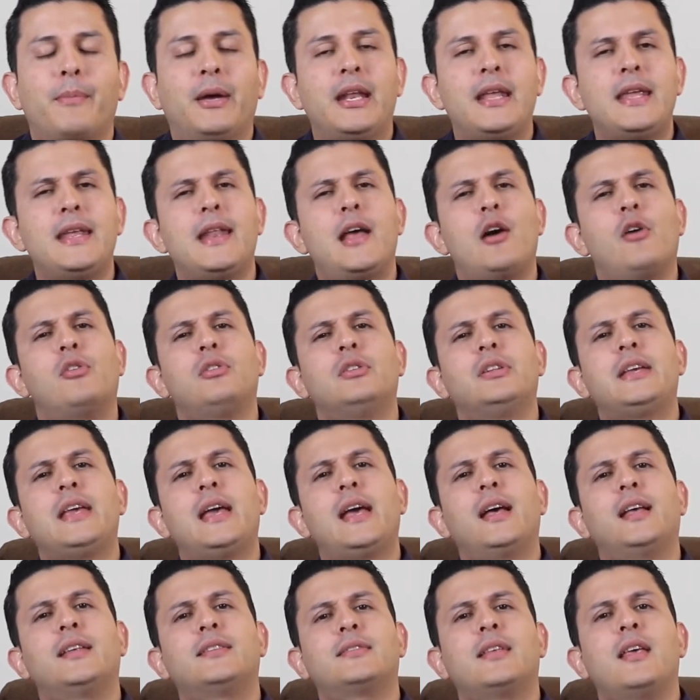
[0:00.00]
but he now only
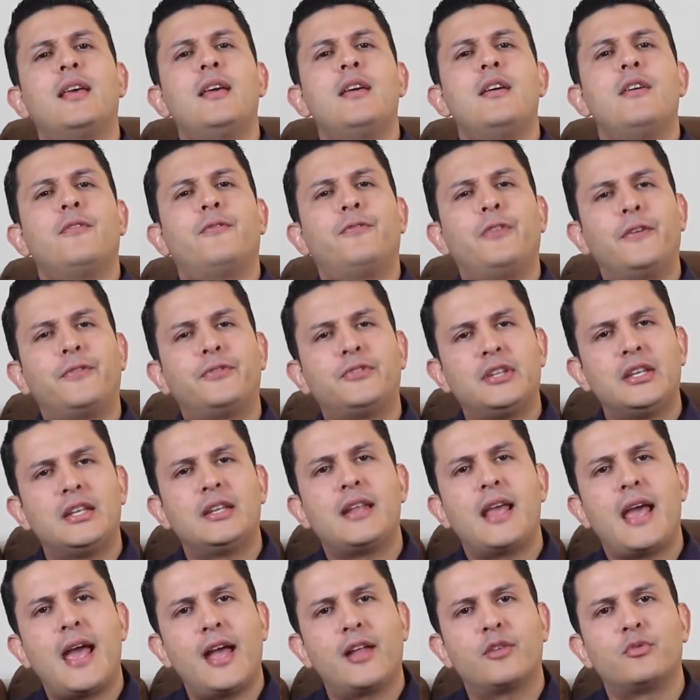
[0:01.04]
has
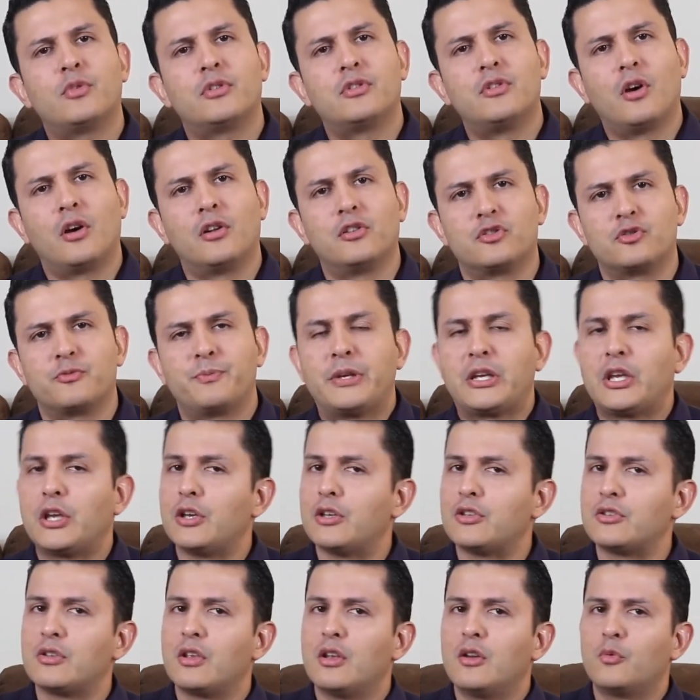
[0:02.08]
$1,500,
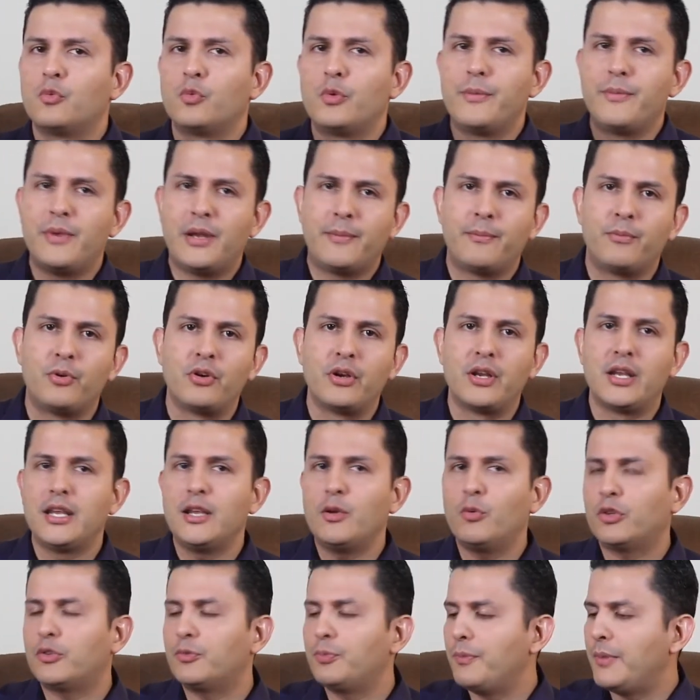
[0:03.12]
because remember,
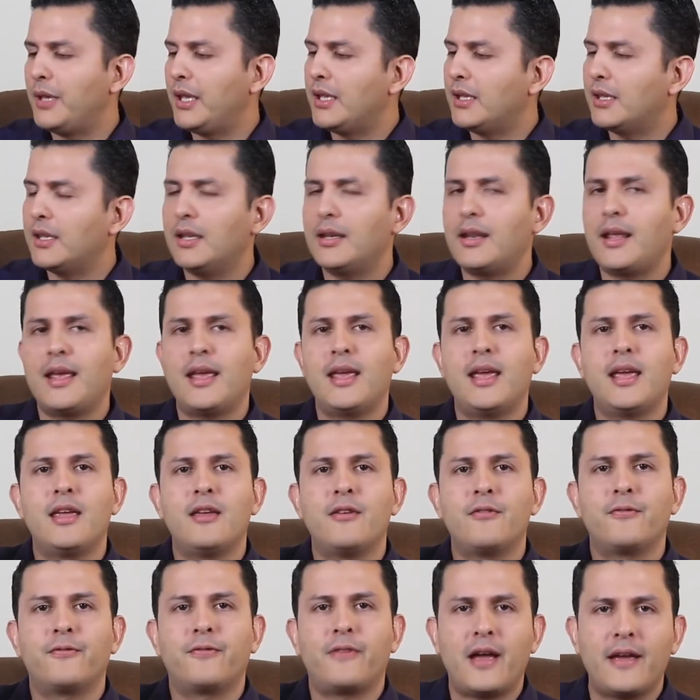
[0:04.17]
he was making
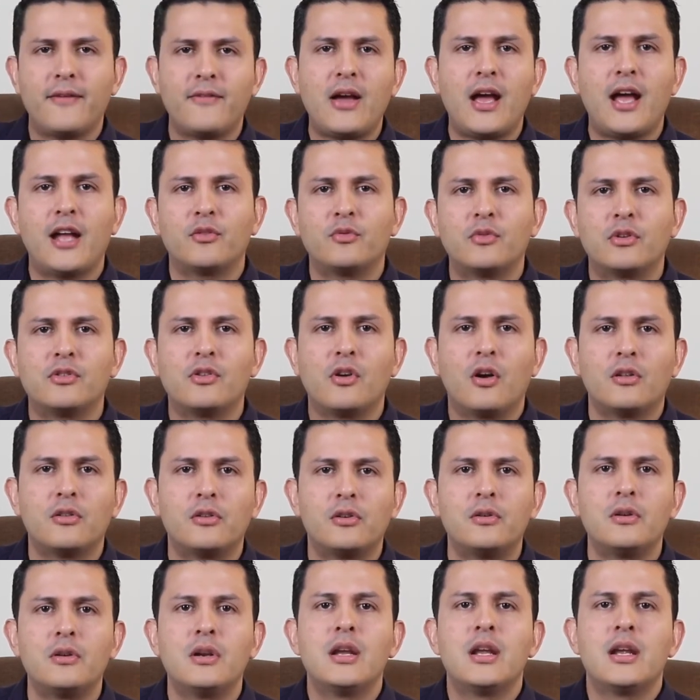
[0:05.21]
a
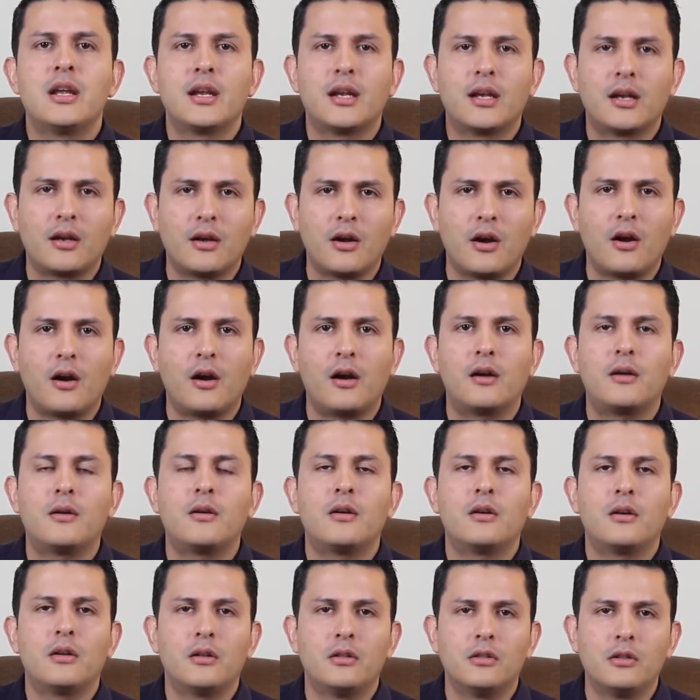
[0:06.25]
$500
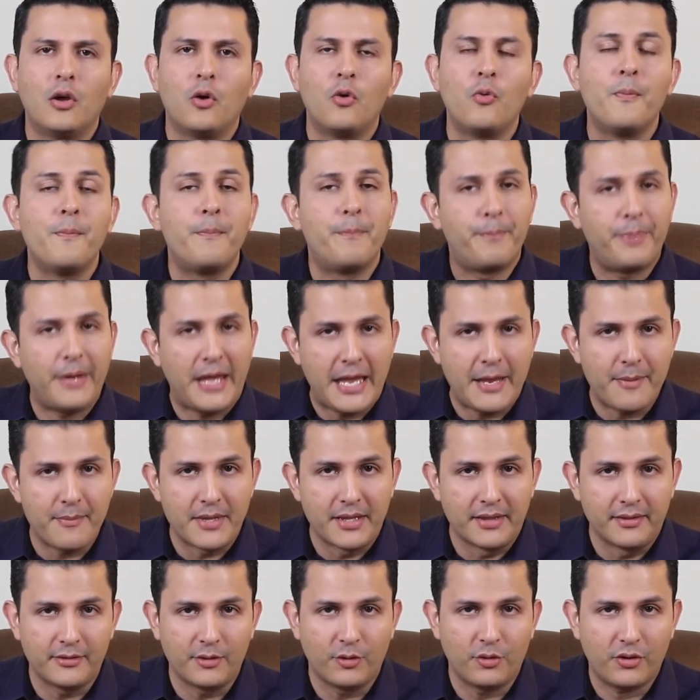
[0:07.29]
car loan
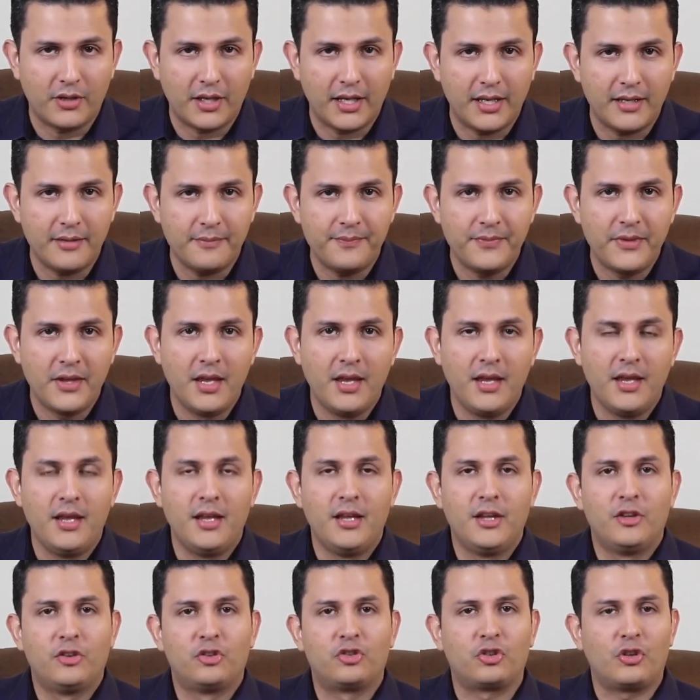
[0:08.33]
payment, okay?
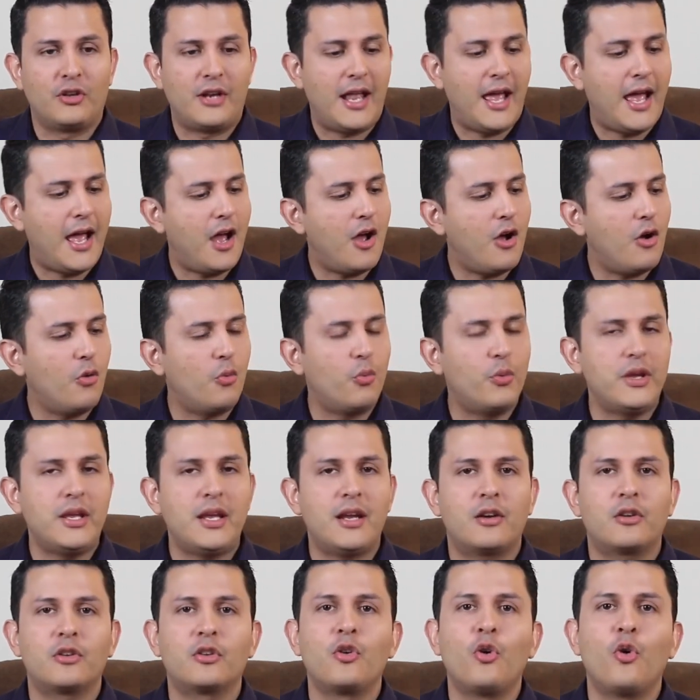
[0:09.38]
So now we
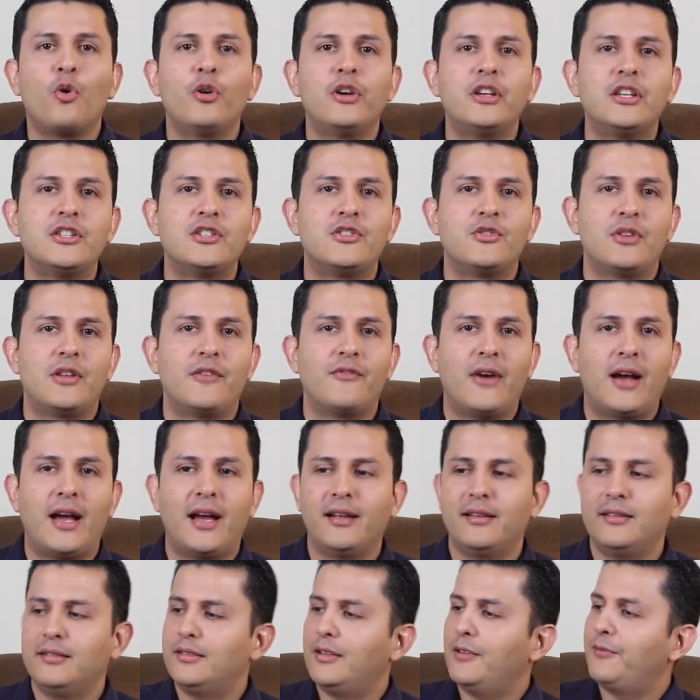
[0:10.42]
are going to
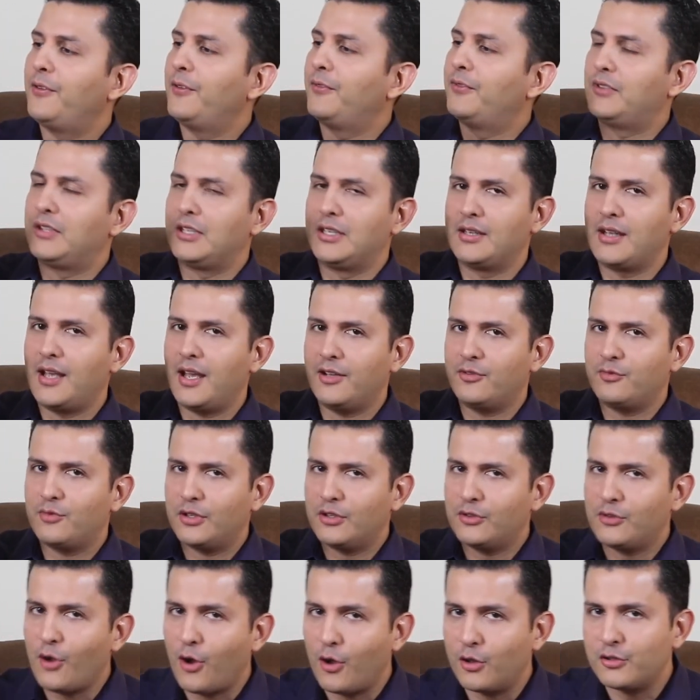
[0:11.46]
divide the
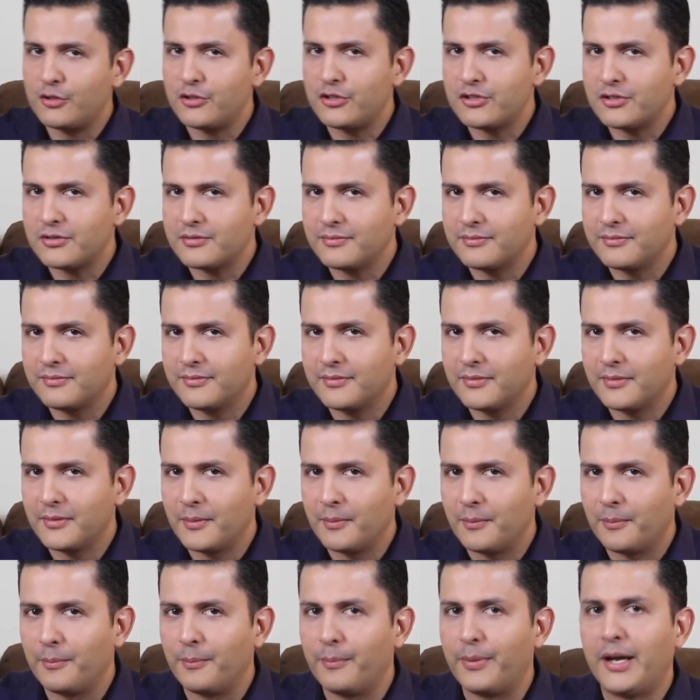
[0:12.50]
$1,500
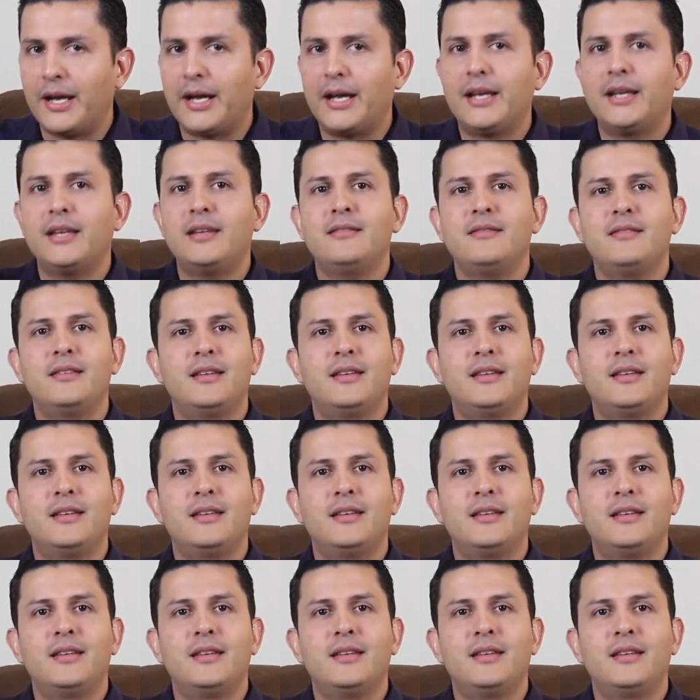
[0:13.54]
by